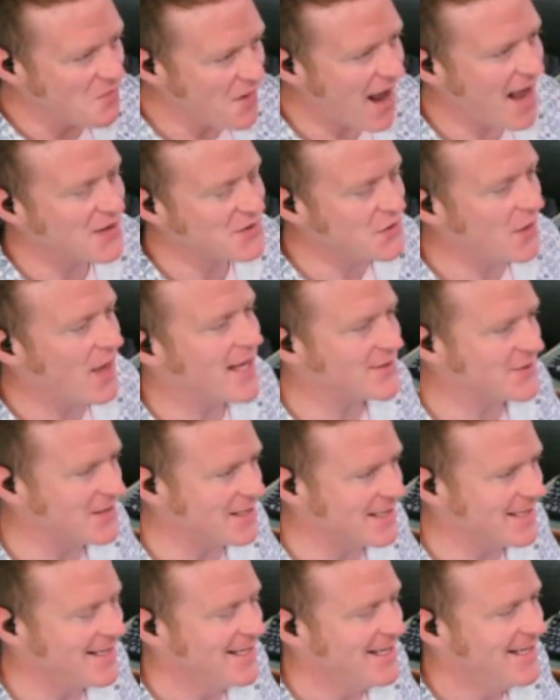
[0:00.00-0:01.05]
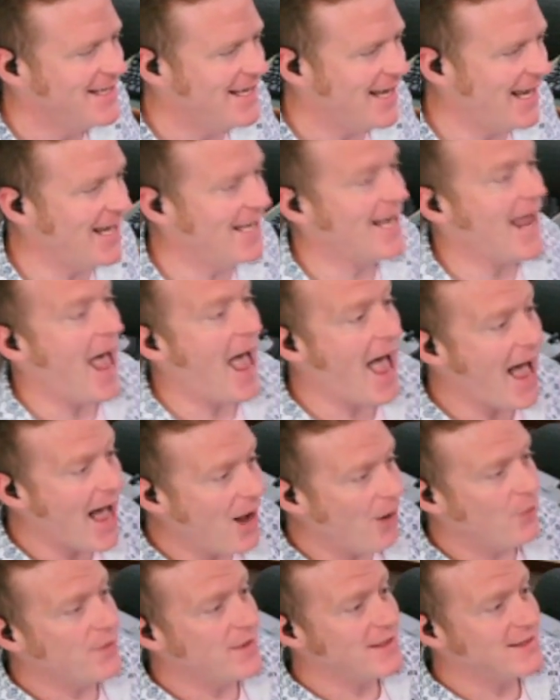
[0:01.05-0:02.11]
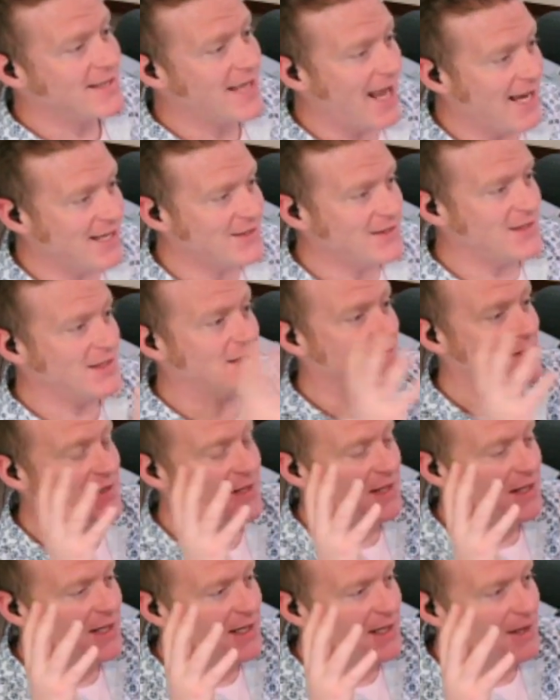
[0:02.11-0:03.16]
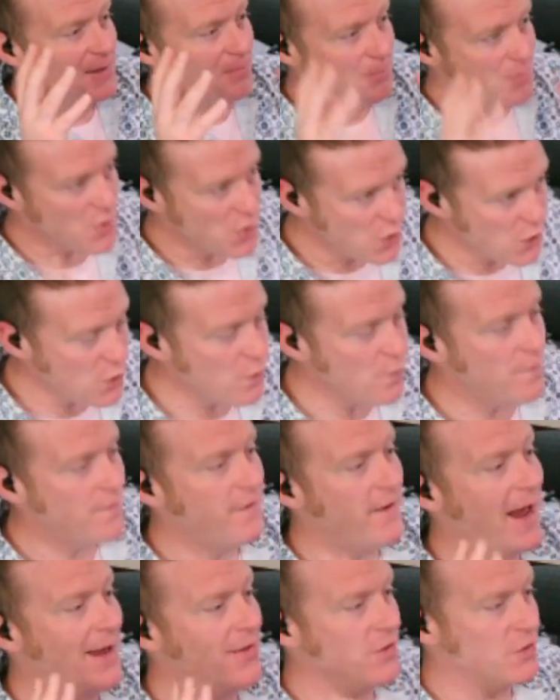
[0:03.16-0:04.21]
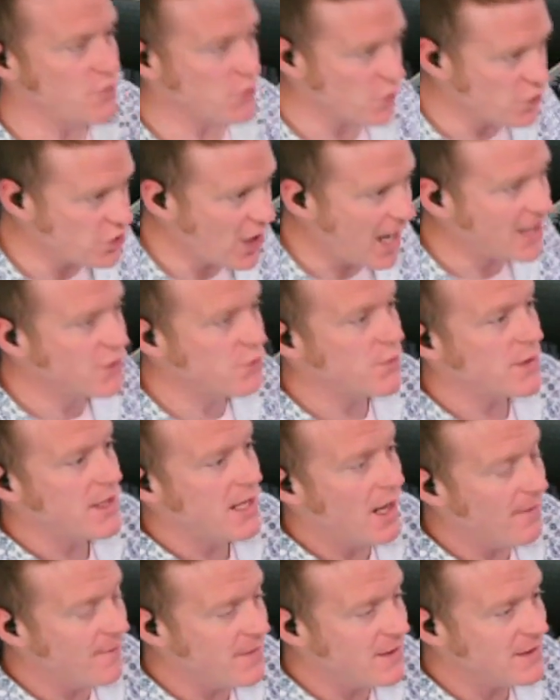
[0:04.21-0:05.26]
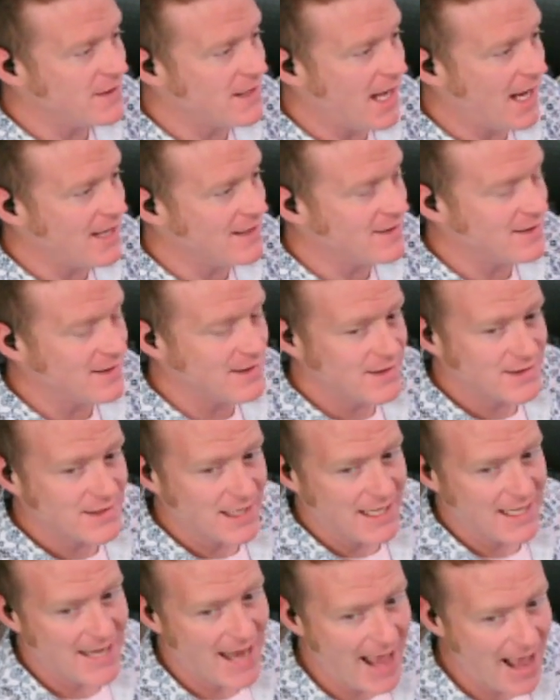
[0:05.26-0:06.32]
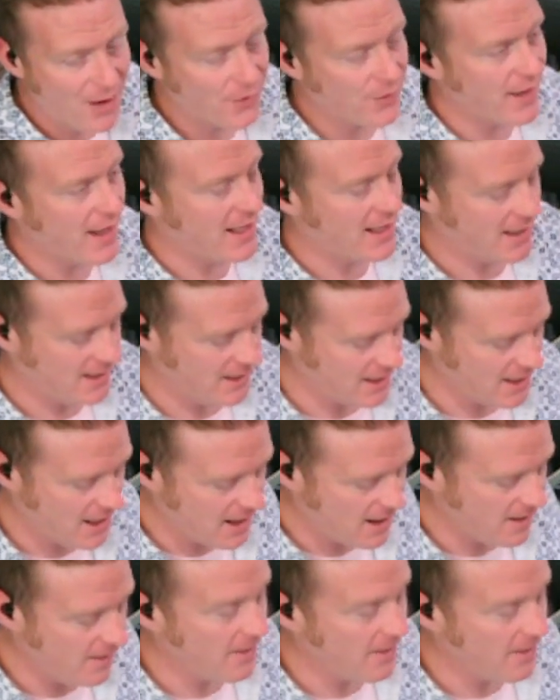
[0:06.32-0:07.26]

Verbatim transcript: an advanced lesson in how these cases move and the trajectory of these cases and how they can